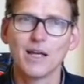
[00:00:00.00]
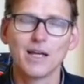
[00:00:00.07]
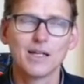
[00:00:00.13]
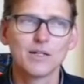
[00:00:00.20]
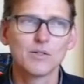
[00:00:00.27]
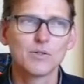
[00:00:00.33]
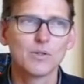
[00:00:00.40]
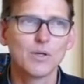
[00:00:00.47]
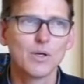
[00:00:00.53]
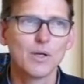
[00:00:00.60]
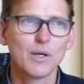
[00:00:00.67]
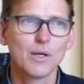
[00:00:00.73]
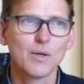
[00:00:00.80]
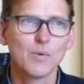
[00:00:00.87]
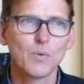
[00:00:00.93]
And
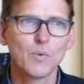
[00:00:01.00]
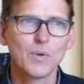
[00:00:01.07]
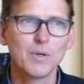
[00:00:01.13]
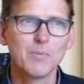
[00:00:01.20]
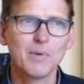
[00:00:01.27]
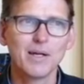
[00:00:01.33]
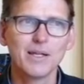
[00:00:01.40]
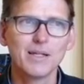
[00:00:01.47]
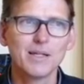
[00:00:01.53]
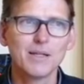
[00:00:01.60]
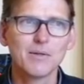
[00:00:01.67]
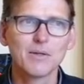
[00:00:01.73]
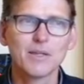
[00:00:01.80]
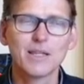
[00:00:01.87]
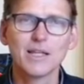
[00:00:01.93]
we
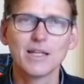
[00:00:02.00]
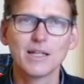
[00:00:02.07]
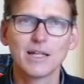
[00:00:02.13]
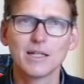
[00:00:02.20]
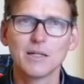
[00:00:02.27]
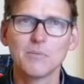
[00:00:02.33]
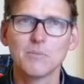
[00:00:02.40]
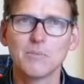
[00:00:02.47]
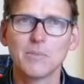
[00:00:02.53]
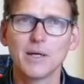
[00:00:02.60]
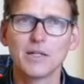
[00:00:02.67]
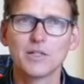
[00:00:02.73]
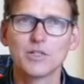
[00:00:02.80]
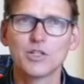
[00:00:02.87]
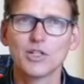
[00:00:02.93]
might think that
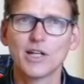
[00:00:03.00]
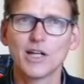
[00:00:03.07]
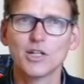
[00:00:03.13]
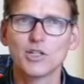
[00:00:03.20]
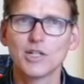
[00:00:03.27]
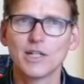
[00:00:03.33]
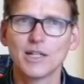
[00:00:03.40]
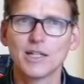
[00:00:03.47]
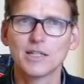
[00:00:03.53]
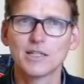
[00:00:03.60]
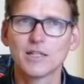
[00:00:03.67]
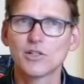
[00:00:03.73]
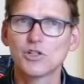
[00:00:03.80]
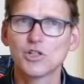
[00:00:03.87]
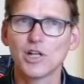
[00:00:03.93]
imagination is
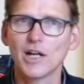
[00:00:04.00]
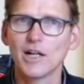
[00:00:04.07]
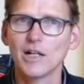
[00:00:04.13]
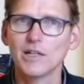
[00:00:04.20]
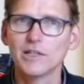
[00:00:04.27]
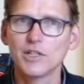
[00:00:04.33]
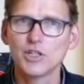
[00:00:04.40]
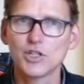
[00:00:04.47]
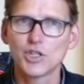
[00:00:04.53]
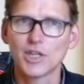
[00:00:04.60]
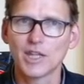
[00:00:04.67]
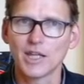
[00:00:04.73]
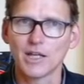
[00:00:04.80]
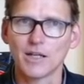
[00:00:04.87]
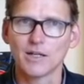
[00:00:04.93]
a childish
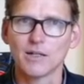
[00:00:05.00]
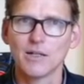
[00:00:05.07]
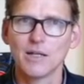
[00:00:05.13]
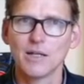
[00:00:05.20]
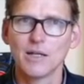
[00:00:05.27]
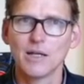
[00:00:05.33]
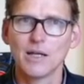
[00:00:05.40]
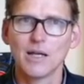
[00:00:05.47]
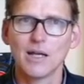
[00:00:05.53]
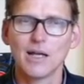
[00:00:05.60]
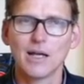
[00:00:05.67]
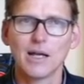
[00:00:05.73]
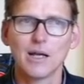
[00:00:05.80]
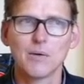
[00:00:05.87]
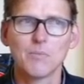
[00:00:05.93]
thing,
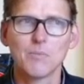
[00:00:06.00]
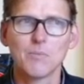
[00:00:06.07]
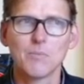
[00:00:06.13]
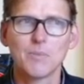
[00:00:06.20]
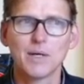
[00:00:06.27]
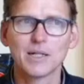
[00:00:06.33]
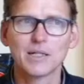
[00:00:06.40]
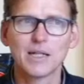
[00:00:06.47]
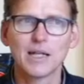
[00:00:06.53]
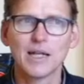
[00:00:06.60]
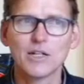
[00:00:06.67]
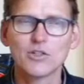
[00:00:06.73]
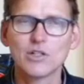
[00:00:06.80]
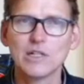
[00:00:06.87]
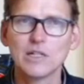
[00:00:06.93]
um, but
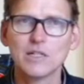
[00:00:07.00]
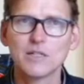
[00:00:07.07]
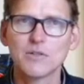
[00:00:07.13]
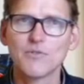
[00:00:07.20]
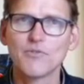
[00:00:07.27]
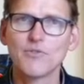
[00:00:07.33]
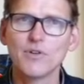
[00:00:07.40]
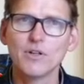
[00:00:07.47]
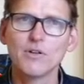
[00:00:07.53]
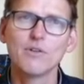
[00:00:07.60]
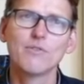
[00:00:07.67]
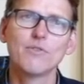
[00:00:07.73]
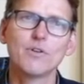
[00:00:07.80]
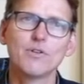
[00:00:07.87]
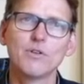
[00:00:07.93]
actually it's a very,
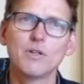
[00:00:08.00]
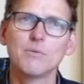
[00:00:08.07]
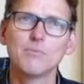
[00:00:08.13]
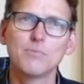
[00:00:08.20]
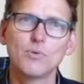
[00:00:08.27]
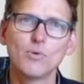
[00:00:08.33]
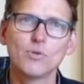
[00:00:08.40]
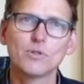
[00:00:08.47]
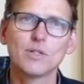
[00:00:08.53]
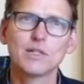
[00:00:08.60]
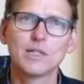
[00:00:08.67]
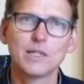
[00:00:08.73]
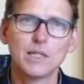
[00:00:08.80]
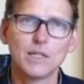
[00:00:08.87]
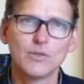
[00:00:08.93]
very
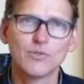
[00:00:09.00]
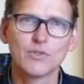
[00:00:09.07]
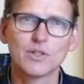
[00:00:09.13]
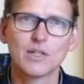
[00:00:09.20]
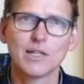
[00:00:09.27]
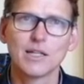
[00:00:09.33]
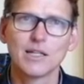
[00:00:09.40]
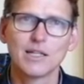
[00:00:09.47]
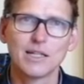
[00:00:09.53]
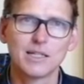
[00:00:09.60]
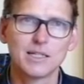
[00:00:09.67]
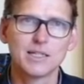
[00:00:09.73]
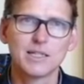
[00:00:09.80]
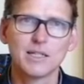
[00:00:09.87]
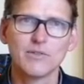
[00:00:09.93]
important gift that
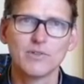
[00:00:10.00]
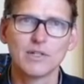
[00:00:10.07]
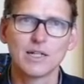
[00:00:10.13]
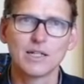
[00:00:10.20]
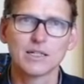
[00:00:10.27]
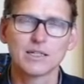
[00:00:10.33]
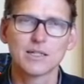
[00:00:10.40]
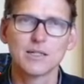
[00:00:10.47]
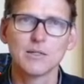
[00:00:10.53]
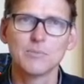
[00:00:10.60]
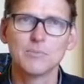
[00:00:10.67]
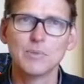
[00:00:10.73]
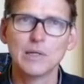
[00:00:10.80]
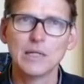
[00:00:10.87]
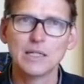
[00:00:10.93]
is given us, the
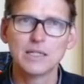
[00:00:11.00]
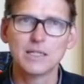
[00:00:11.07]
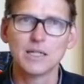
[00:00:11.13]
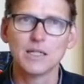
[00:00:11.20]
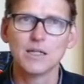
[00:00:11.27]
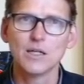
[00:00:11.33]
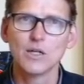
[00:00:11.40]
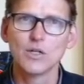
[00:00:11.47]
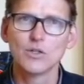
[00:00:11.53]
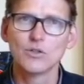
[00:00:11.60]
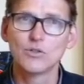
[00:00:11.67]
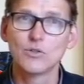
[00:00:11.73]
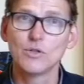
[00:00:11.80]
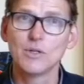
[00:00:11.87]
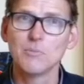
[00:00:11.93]
ability
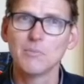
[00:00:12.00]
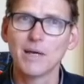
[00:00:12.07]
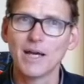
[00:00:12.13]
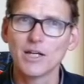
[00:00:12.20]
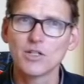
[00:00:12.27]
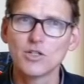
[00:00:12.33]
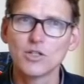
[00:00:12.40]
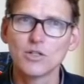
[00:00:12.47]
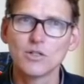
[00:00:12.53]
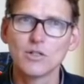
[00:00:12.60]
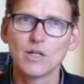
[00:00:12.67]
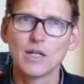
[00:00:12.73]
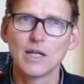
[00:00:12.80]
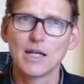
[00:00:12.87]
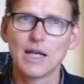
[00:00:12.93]
to
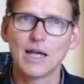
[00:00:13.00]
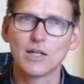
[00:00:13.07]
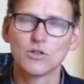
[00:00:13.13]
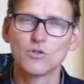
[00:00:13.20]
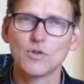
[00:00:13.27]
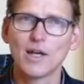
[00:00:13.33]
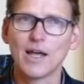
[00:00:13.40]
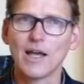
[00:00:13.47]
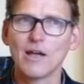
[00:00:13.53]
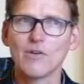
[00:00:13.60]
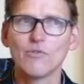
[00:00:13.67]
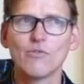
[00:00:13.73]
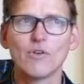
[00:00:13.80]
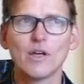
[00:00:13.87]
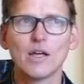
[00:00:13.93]
imagine and to
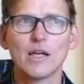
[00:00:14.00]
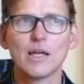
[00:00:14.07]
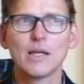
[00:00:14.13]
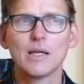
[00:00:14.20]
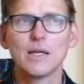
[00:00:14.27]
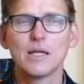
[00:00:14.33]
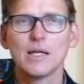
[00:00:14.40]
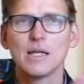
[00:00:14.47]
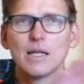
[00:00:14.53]
have an